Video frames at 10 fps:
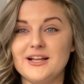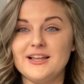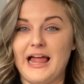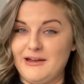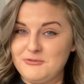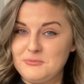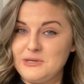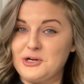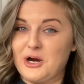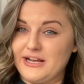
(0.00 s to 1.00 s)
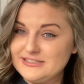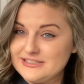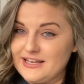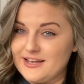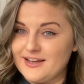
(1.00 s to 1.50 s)
Life would be
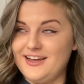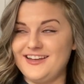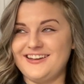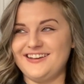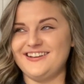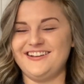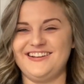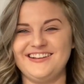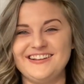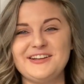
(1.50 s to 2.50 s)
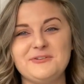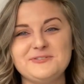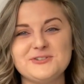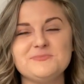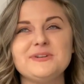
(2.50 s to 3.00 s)
crazy. it would
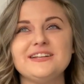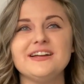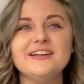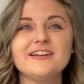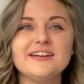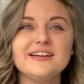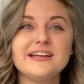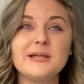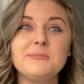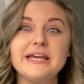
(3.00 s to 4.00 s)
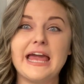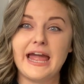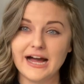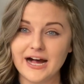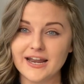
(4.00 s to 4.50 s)
just be could be
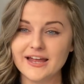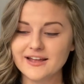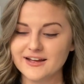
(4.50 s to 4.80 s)
chaotic.